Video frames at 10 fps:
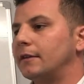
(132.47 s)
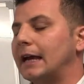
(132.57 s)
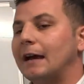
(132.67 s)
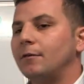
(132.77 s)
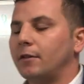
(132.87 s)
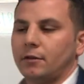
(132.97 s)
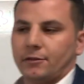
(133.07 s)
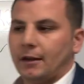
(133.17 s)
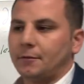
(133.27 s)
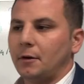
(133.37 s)
they have other
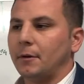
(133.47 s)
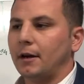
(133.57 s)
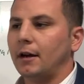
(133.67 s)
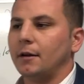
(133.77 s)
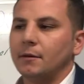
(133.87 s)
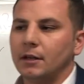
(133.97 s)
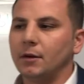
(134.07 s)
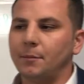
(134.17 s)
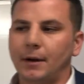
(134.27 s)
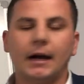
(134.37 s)
stuff going on. You
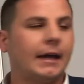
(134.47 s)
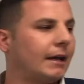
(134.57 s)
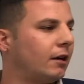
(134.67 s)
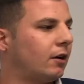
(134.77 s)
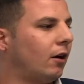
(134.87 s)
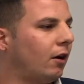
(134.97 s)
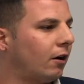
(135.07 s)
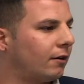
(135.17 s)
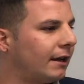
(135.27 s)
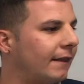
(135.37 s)
know, buying a
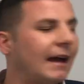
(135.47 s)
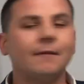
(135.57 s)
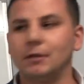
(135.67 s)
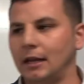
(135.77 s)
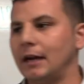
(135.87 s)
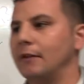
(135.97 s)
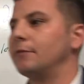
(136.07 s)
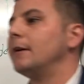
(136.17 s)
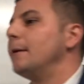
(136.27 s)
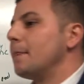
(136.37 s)
car. Yeah, they have a life.
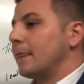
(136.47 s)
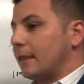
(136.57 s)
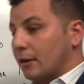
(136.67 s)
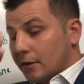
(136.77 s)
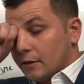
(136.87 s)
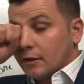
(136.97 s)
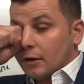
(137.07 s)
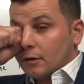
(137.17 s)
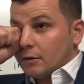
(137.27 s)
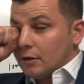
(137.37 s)
Their
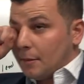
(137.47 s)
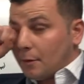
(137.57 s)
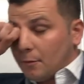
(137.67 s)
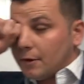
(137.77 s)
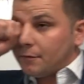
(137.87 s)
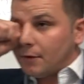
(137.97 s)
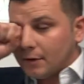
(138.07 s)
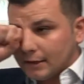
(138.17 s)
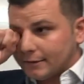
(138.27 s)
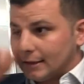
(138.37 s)
their number one
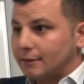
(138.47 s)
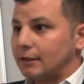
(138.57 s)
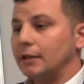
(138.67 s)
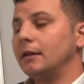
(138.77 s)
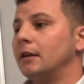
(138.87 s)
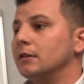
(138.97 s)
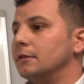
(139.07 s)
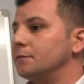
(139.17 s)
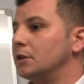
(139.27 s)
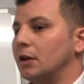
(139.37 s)
focus isn't,
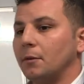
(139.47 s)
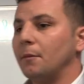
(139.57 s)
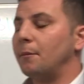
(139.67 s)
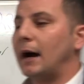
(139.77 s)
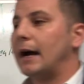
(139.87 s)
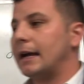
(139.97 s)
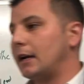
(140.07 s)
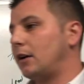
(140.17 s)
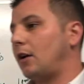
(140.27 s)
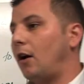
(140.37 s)
you know, buying
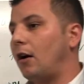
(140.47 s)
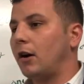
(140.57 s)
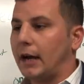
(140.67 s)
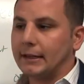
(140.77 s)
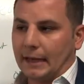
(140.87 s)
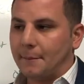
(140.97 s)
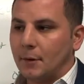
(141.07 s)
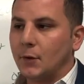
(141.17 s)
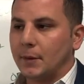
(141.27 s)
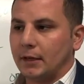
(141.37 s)
a car at that
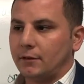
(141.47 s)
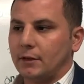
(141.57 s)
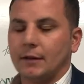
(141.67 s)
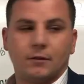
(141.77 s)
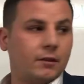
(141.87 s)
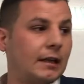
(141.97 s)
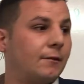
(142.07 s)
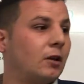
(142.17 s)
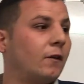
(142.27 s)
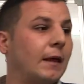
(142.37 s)
moment. So you have to
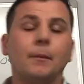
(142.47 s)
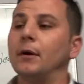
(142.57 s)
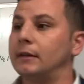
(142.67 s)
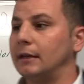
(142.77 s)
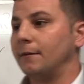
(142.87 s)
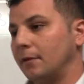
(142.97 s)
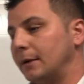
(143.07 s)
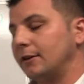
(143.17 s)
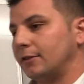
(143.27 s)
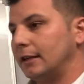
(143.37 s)
even though they put the
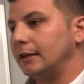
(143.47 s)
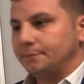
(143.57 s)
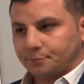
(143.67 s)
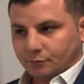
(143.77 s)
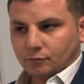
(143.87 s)
information in,